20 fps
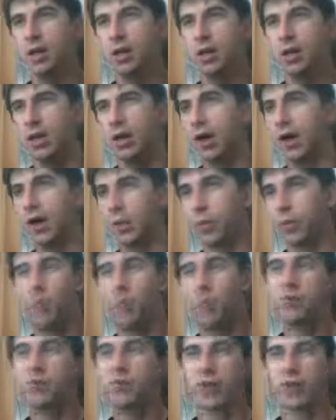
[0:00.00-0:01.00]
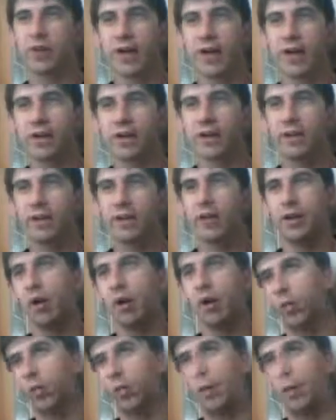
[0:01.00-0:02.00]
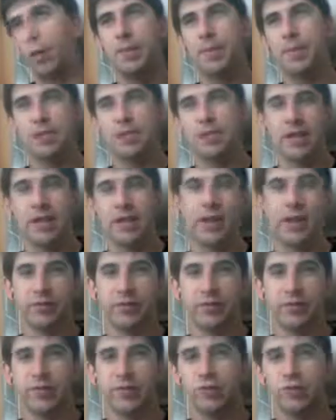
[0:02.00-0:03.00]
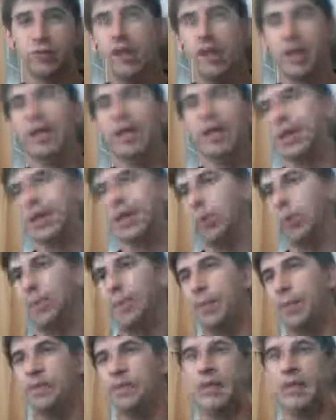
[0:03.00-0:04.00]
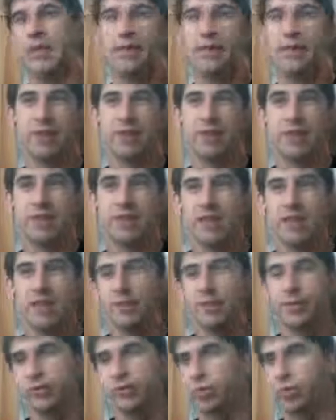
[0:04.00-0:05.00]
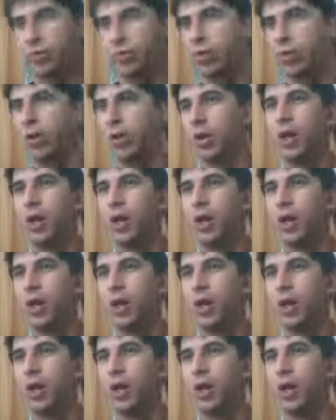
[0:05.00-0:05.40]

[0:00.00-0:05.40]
I won't forget that, oh, weapons have a 2-hit, and weapons have a damage roll,